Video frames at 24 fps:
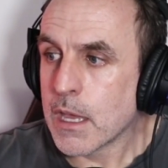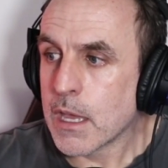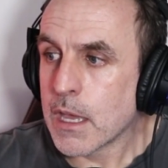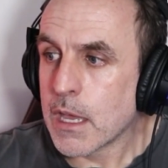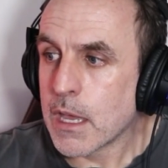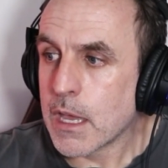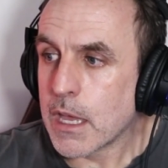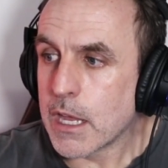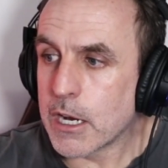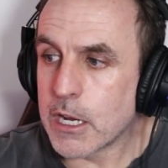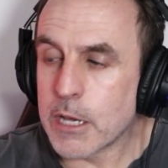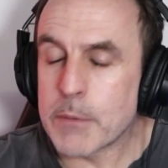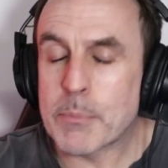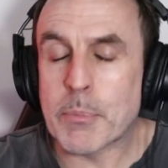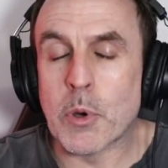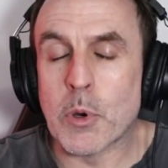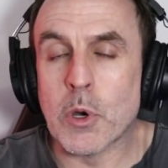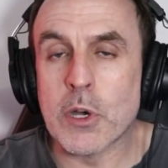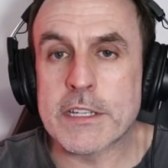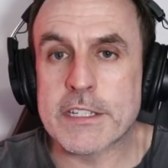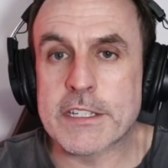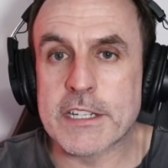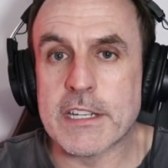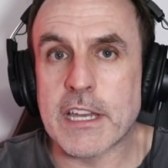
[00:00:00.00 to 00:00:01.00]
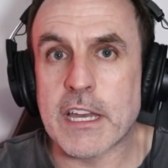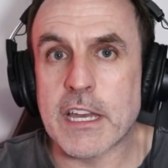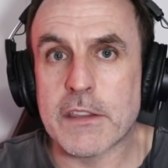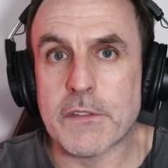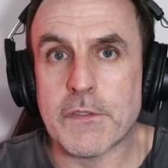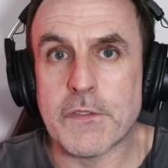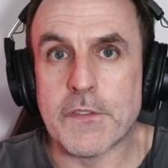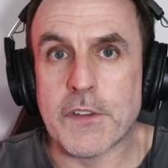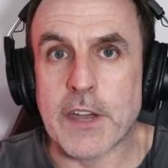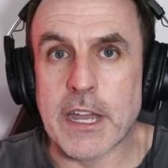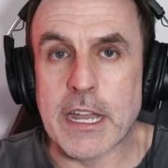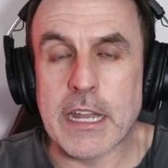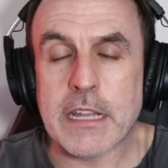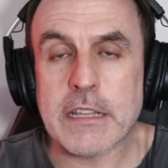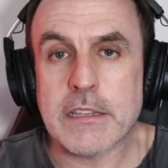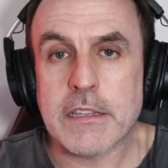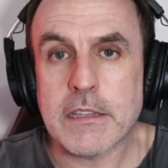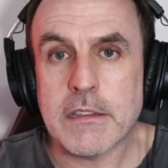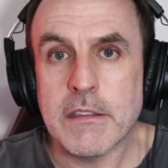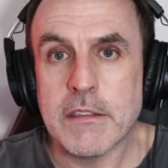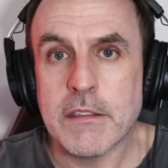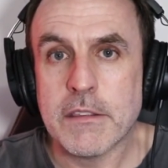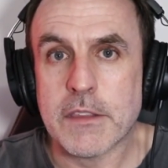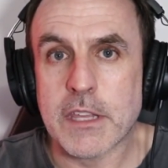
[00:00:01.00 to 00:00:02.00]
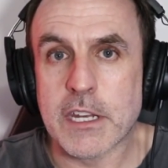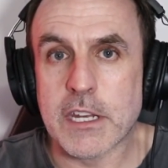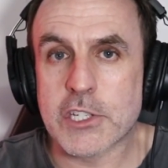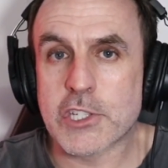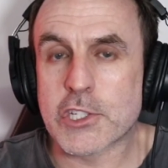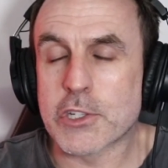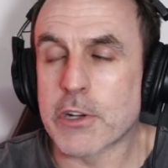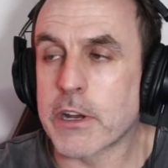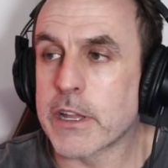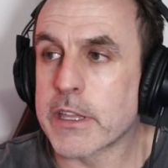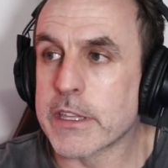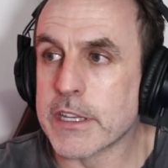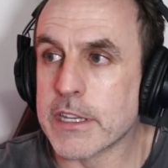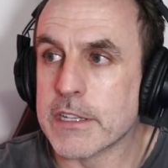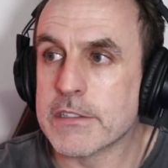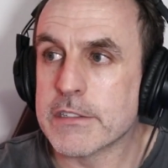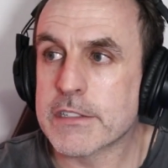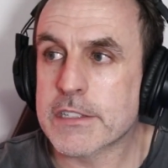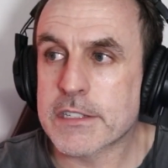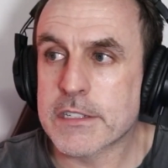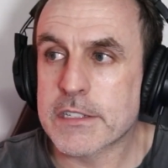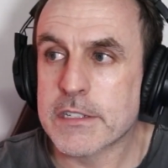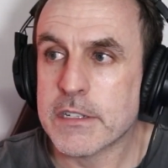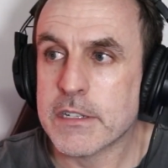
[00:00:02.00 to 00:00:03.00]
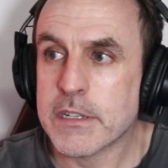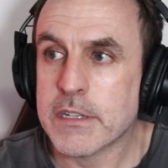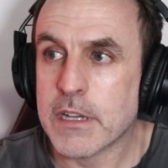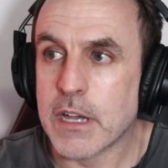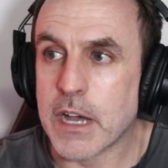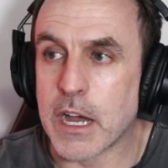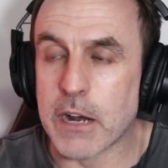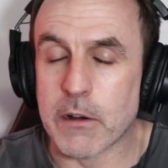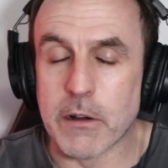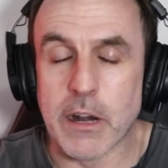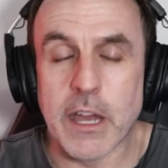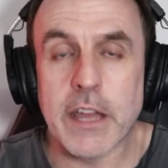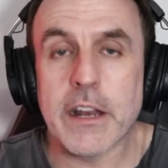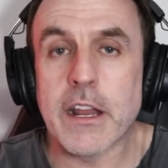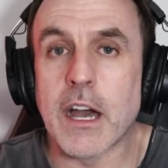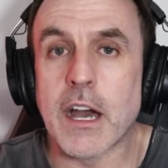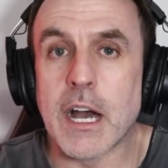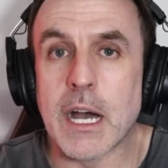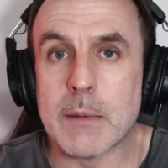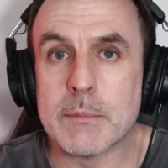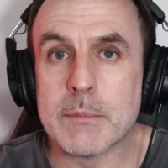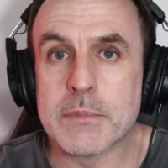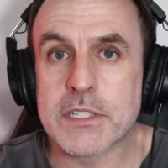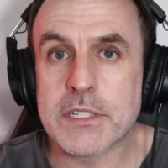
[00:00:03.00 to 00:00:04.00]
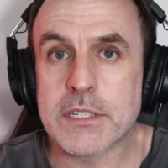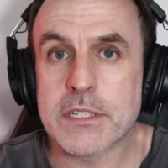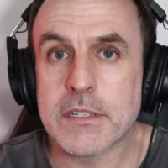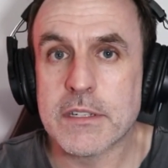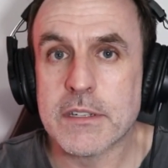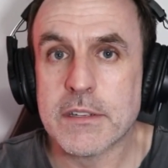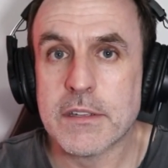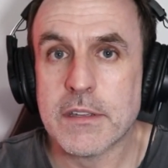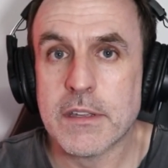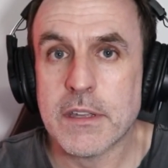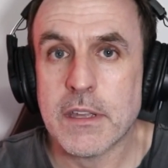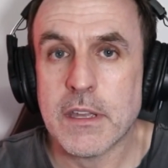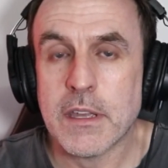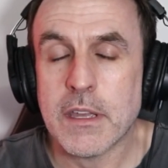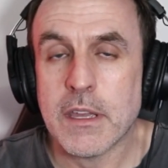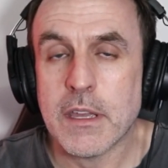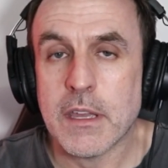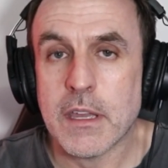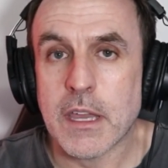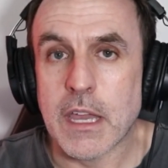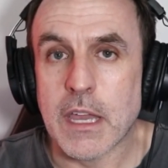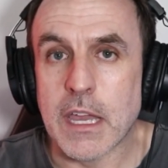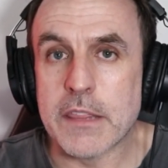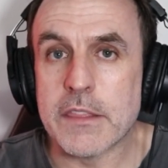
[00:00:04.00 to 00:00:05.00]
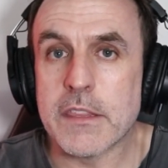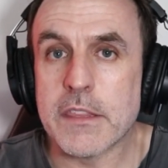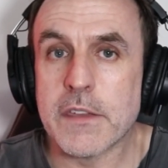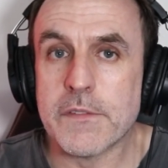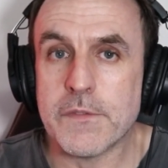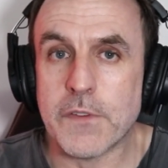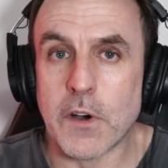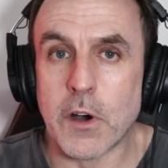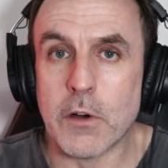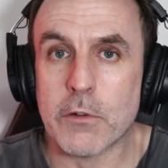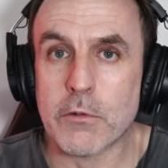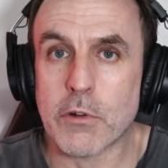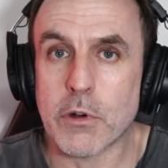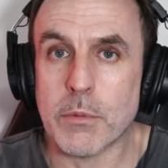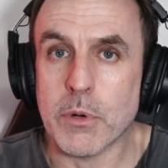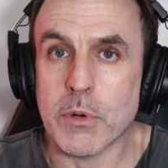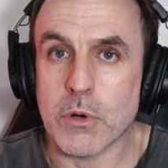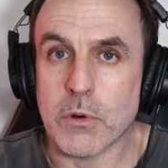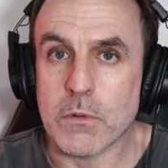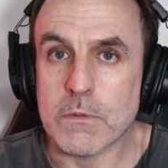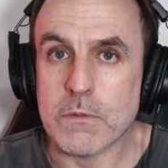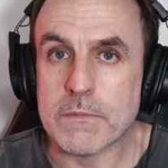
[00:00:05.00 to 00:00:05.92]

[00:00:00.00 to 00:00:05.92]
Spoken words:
And I pointed out the fact that Australians are unarmed and they're vulnerable.